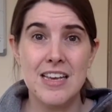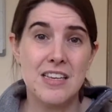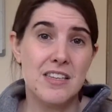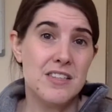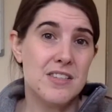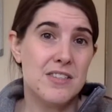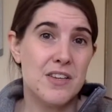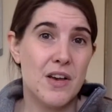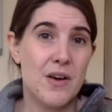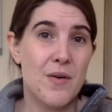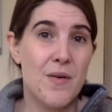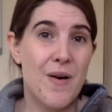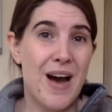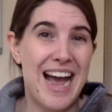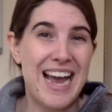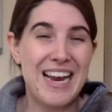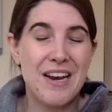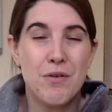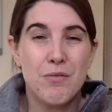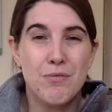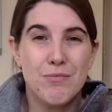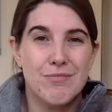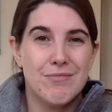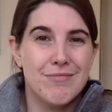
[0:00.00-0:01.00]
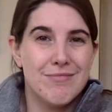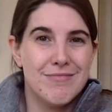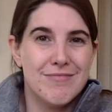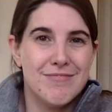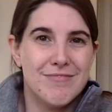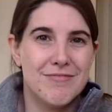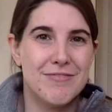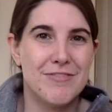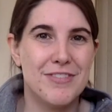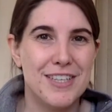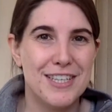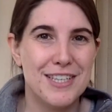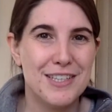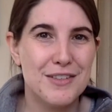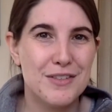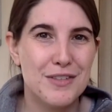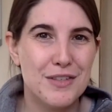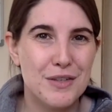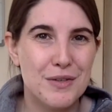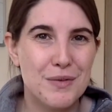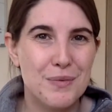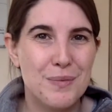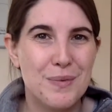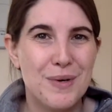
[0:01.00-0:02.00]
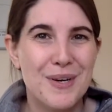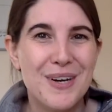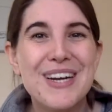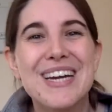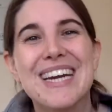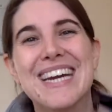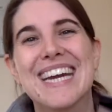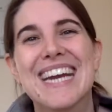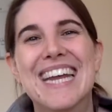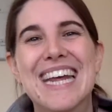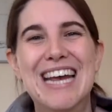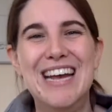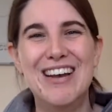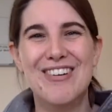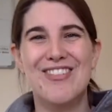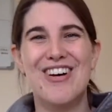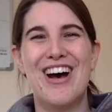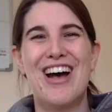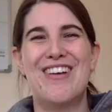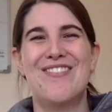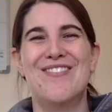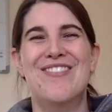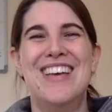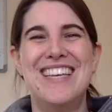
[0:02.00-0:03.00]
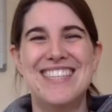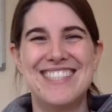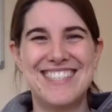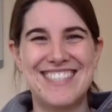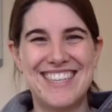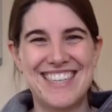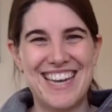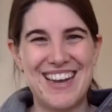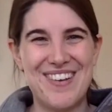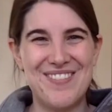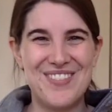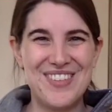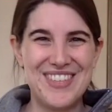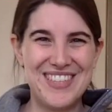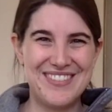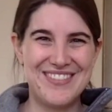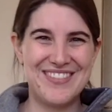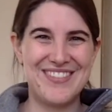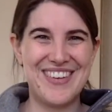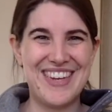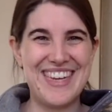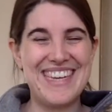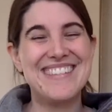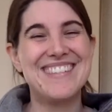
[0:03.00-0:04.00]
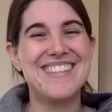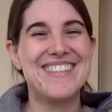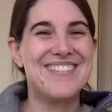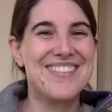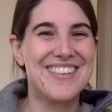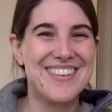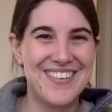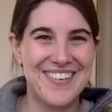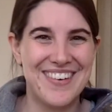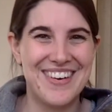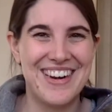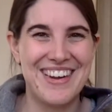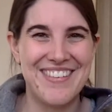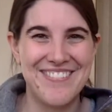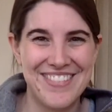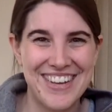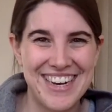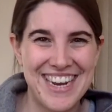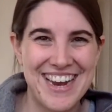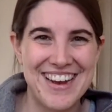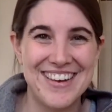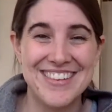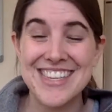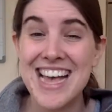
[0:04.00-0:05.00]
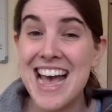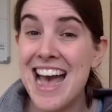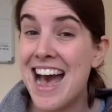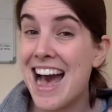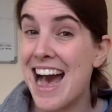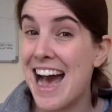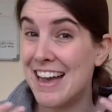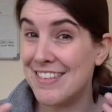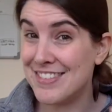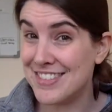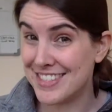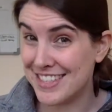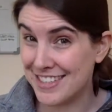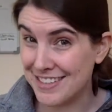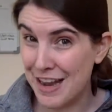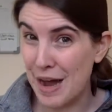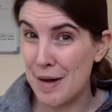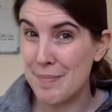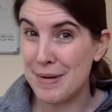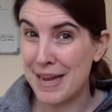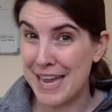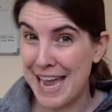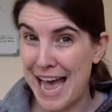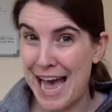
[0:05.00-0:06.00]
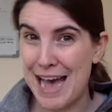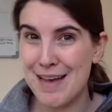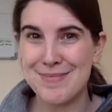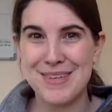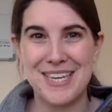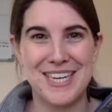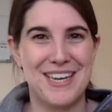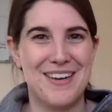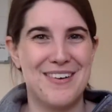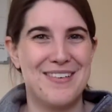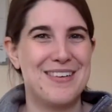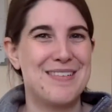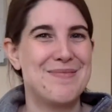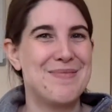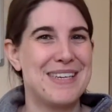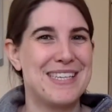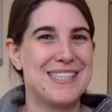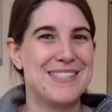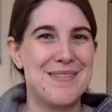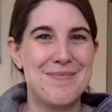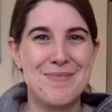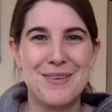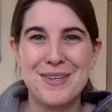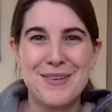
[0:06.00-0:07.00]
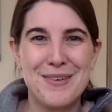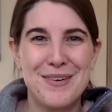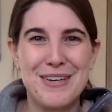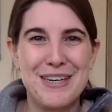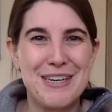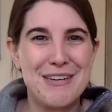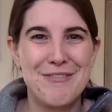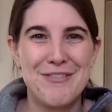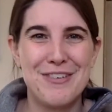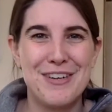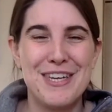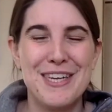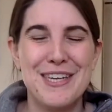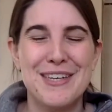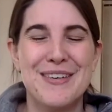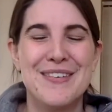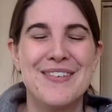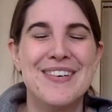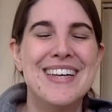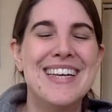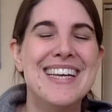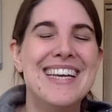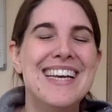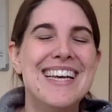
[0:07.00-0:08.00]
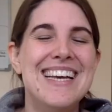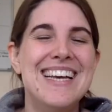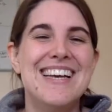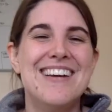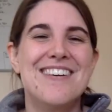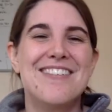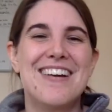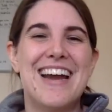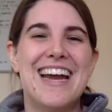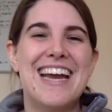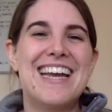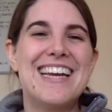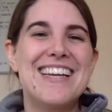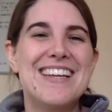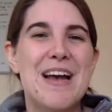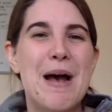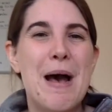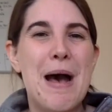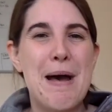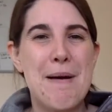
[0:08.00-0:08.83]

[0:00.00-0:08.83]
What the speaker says: So I don't feel too worried if I missed a couple of weeks in recording videos. I've still got my habit going because I'm recording for you, right?